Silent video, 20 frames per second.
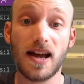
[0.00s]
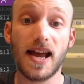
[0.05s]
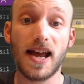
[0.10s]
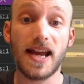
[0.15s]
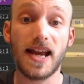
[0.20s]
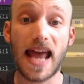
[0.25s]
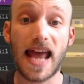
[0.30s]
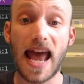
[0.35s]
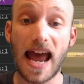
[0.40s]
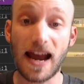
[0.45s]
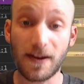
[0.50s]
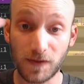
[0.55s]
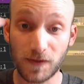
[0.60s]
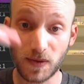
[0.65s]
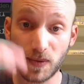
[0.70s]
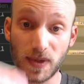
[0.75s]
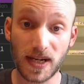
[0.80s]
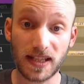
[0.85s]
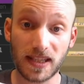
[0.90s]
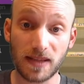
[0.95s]
and after
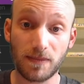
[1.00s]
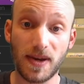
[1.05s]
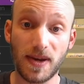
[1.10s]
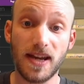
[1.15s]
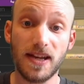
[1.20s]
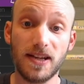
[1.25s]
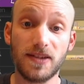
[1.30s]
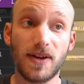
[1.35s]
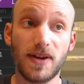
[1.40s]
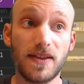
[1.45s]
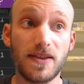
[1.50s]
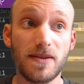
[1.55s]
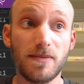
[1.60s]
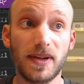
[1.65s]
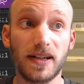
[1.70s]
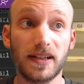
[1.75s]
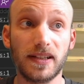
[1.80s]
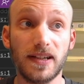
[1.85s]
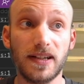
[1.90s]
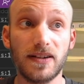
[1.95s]
we get the page right in the
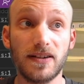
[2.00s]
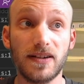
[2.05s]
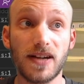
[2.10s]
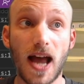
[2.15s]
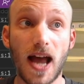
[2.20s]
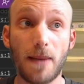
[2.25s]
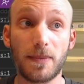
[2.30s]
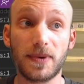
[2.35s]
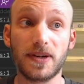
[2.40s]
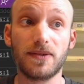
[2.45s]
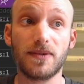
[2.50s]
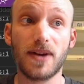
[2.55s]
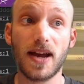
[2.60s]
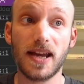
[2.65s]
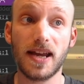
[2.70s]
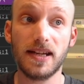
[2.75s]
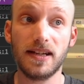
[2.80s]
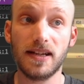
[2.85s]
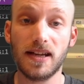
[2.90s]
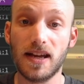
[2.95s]
middle here, I'm going to
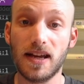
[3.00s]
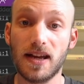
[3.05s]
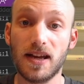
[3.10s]
write